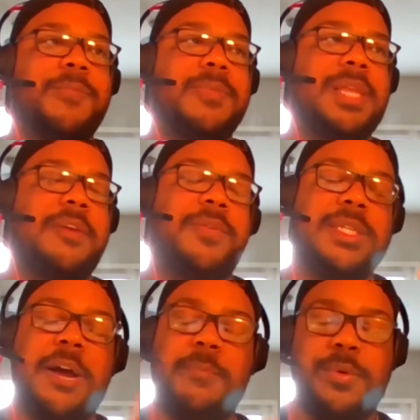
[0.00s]
like for
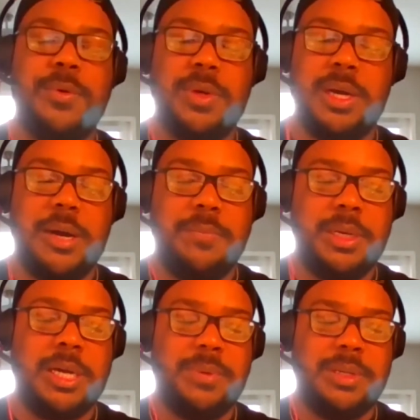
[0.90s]
example, a
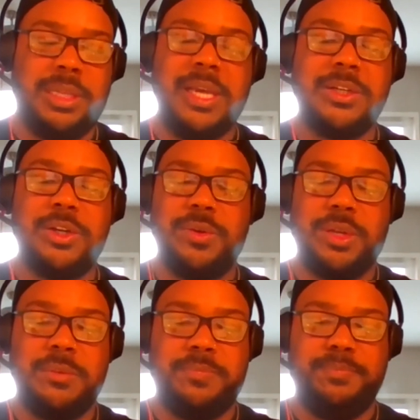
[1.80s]
couple of days ago,
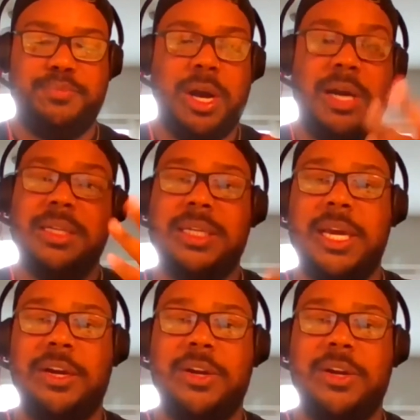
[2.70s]
the Breonna
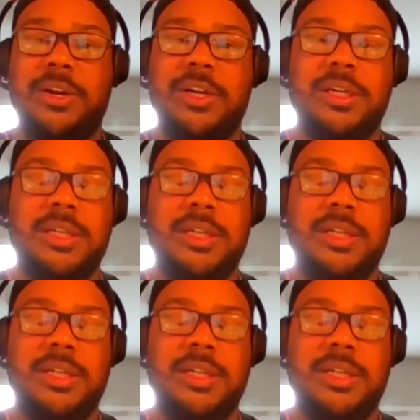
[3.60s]
Taylor